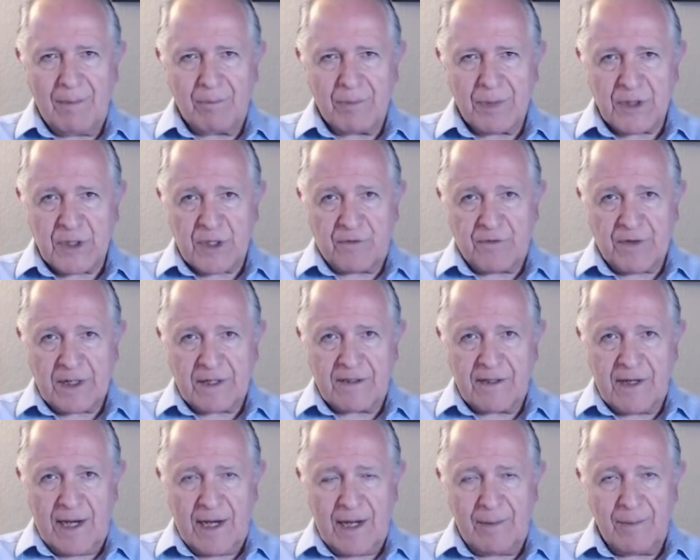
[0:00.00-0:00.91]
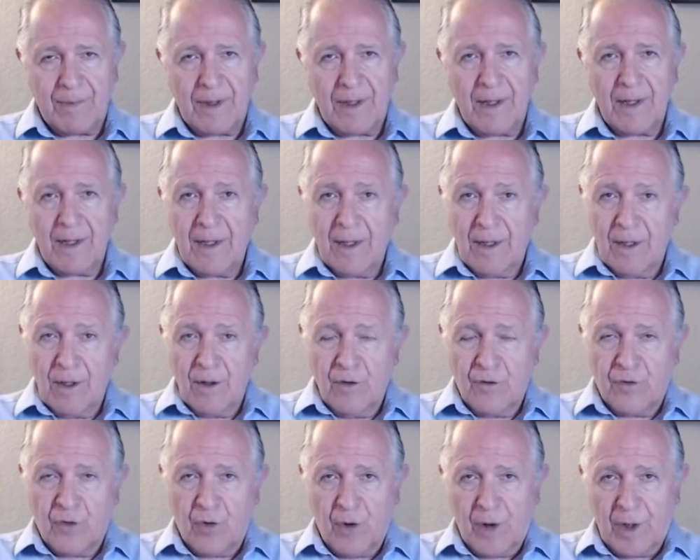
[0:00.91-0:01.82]
Pacific time,
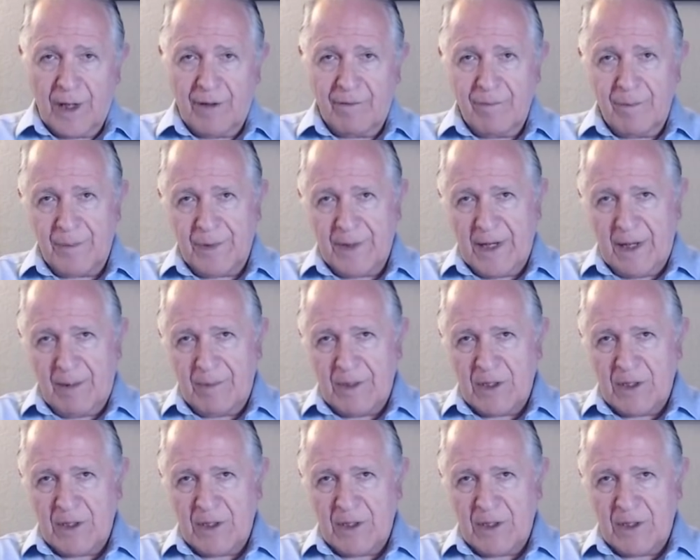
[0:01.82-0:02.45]
4:11 p.m.